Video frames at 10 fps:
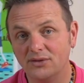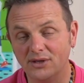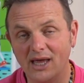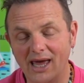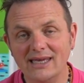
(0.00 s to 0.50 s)

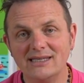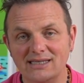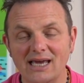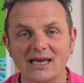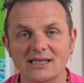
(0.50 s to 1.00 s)
than
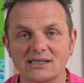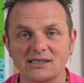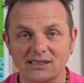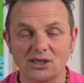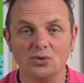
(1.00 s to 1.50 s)
88
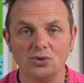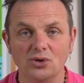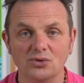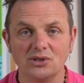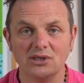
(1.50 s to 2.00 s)

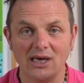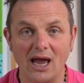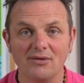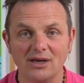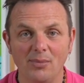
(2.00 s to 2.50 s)
single-use
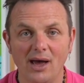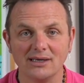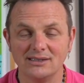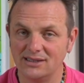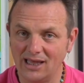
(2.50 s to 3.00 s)
carrier
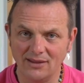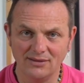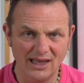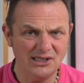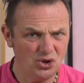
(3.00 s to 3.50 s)
bags.
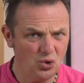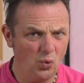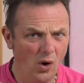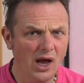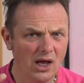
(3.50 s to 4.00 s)
That's
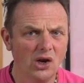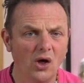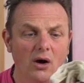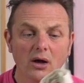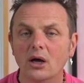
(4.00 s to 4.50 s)
quite a
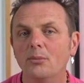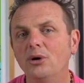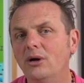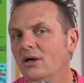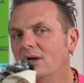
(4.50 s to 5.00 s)
lot.
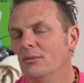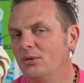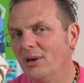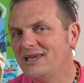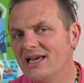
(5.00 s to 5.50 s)
But
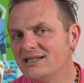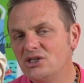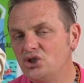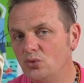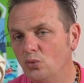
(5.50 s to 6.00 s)
my guess
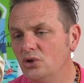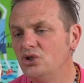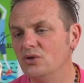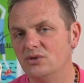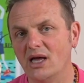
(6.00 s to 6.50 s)
is you would
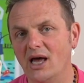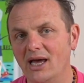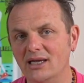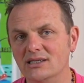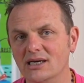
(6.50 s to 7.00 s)
use that
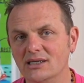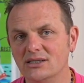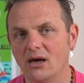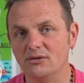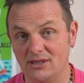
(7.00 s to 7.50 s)
88
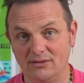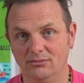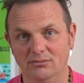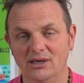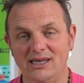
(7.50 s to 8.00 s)
times.
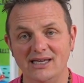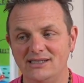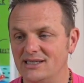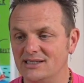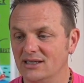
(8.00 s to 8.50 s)
My
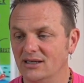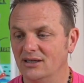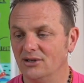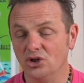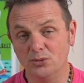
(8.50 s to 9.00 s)
guess is
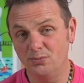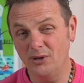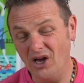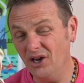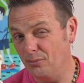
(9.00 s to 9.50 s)
you'd be
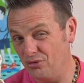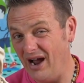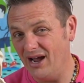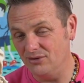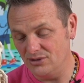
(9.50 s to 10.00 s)
kind of
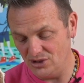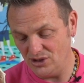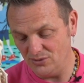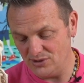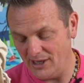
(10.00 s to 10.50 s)
proud to
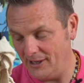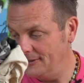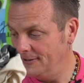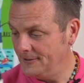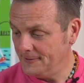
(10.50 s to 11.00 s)
use
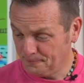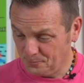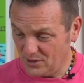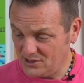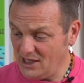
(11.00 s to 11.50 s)
that.
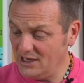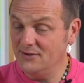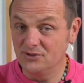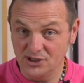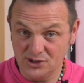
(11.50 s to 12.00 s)
So that
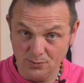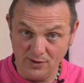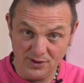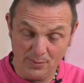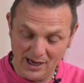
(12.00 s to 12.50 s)
leaves us
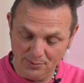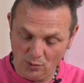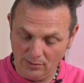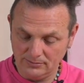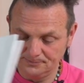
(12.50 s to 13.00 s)
with the paper
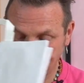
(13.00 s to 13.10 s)
one.